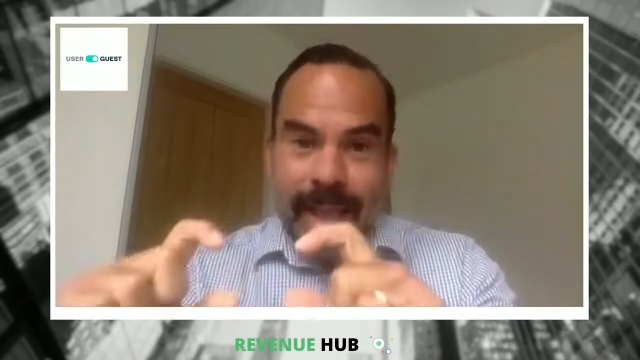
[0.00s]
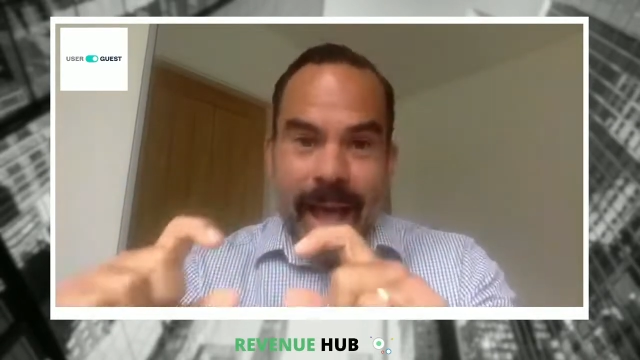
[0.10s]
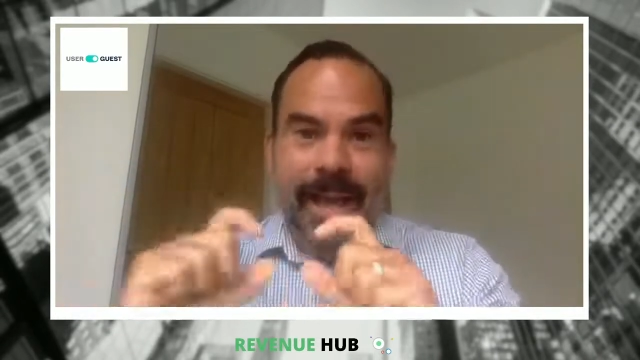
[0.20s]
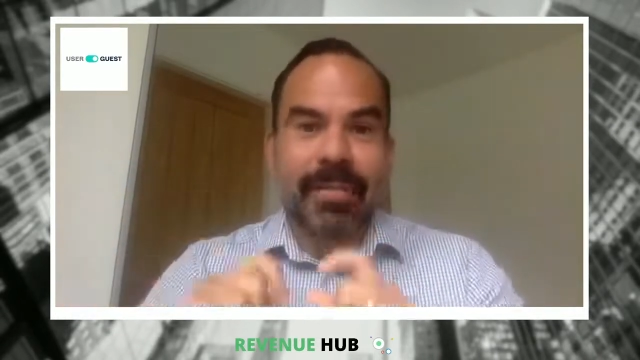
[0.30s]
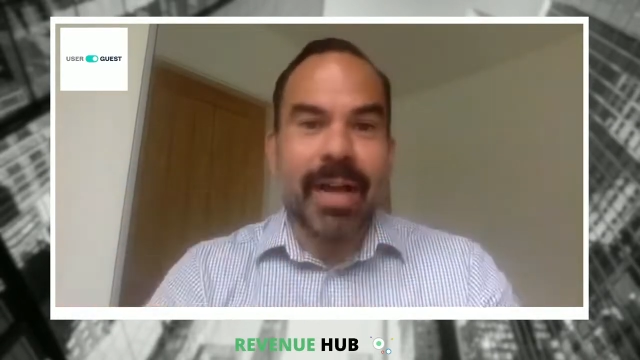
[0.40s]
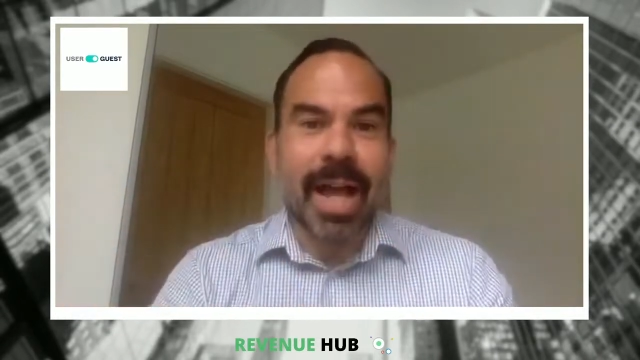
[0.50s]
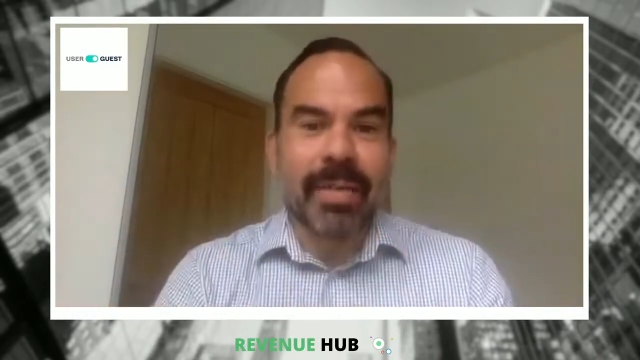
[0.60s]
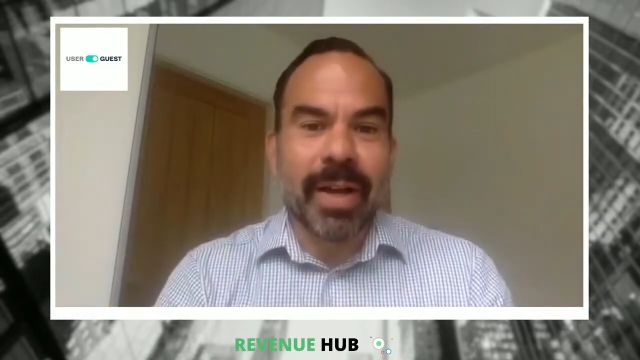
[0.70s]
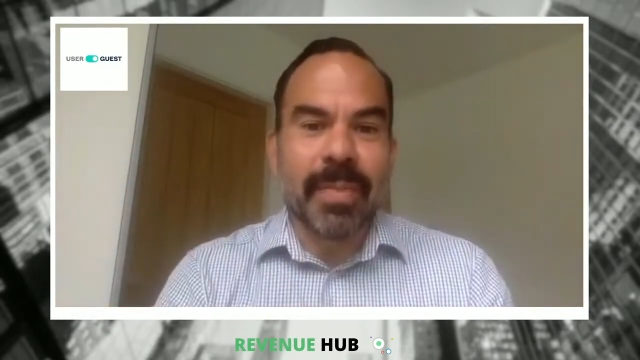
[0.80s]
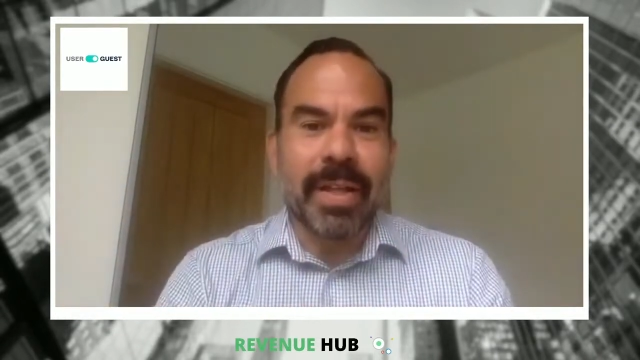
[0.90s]
I can
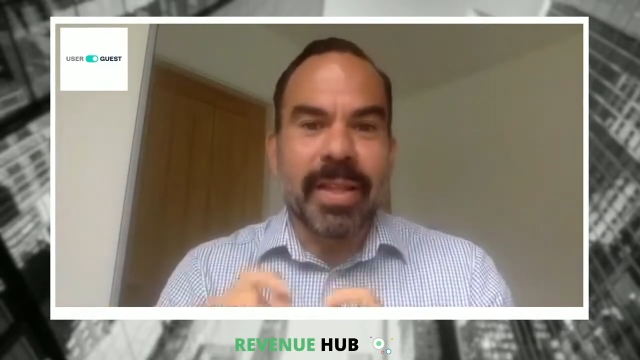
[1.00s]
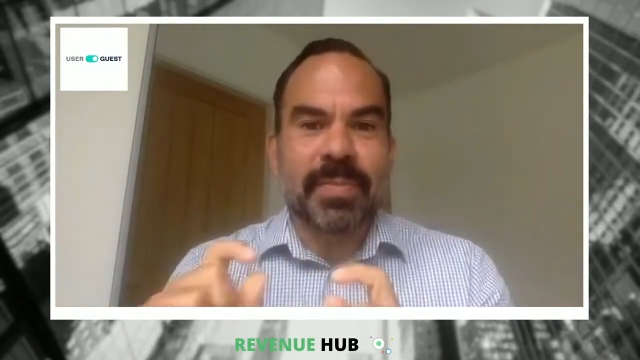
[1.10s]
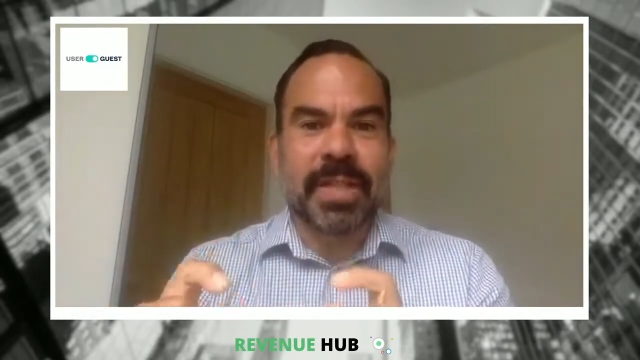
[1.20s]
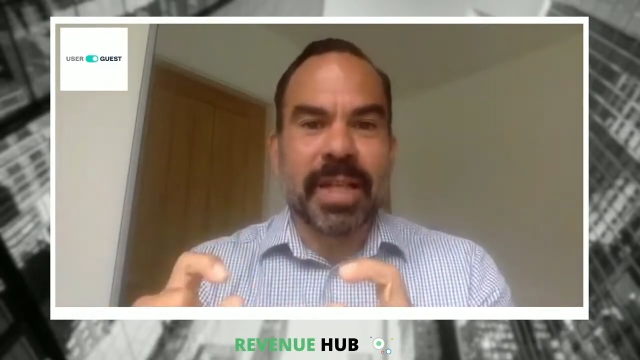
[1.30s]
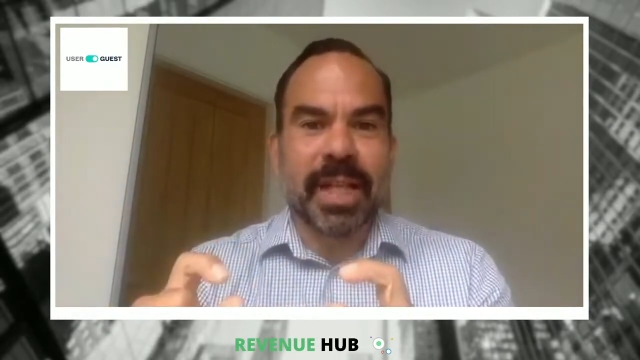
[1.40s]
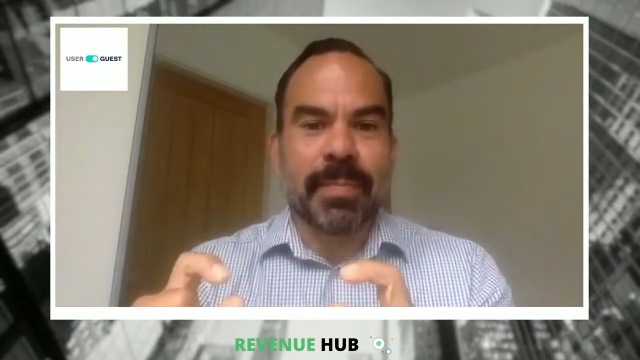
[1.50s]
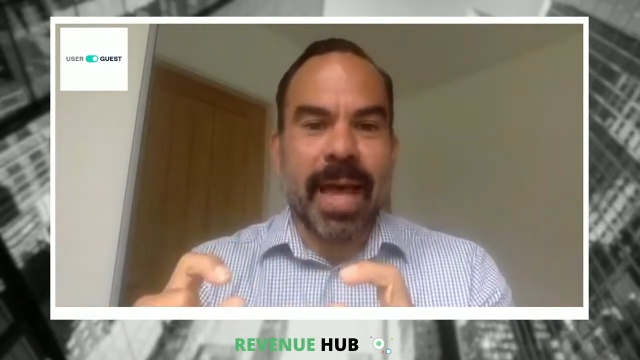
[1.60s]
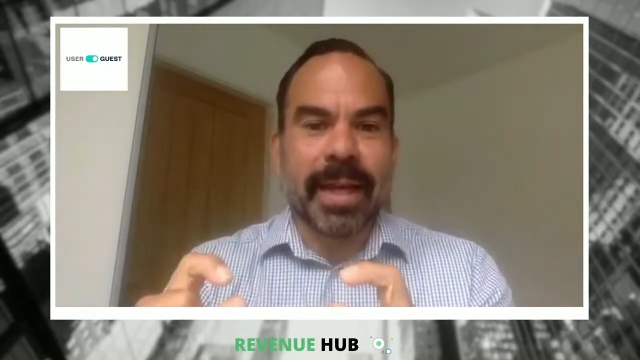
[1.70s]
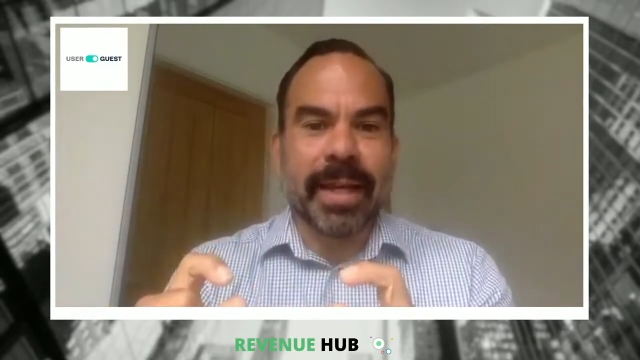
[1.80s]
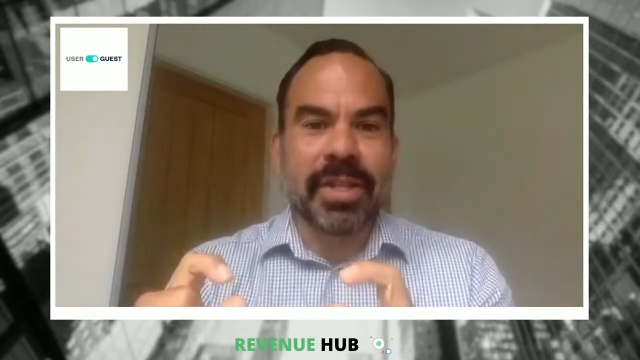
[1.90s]
recommend this particular
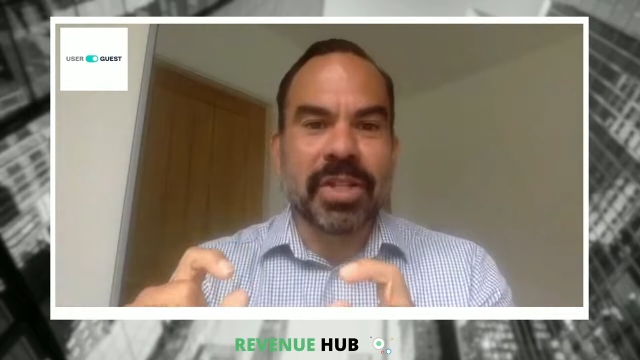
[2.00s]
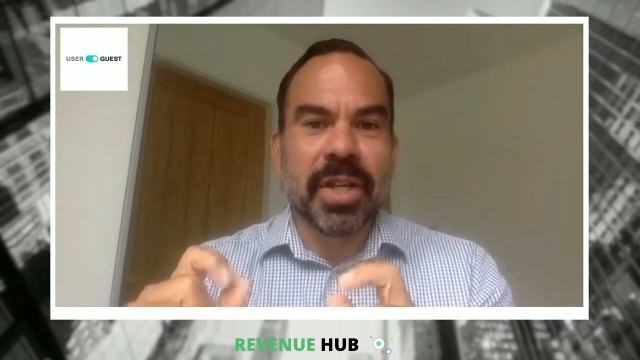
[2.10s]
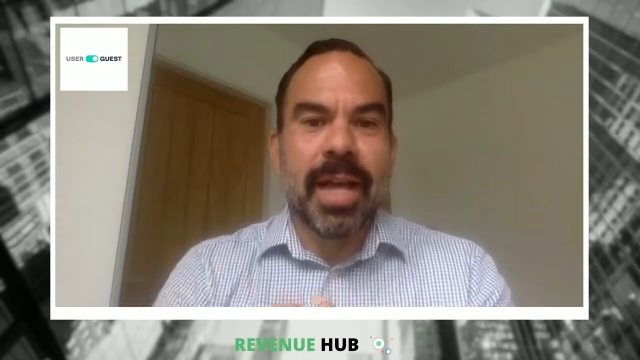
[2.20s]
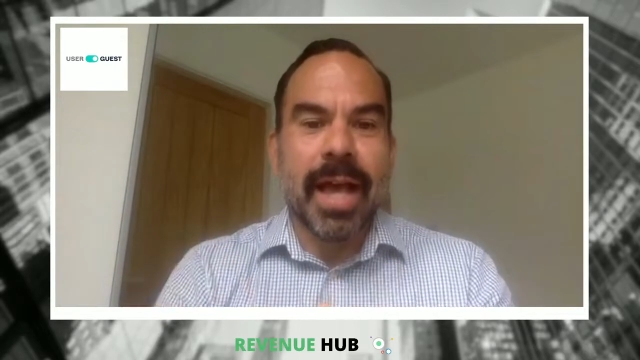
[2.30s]
package.